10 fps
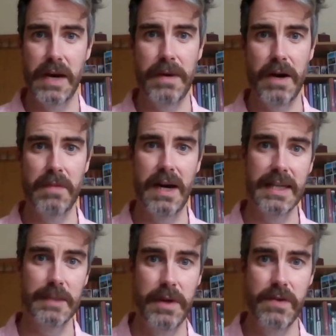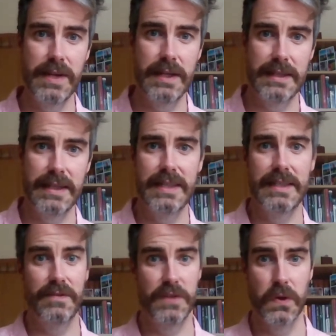about my
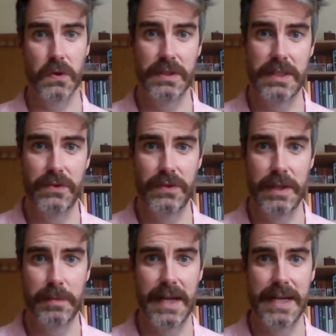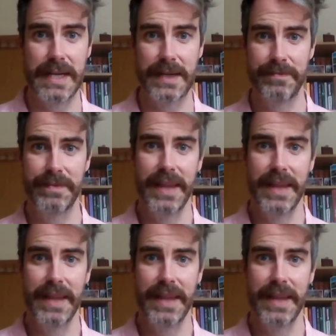experiences if you're considering applying.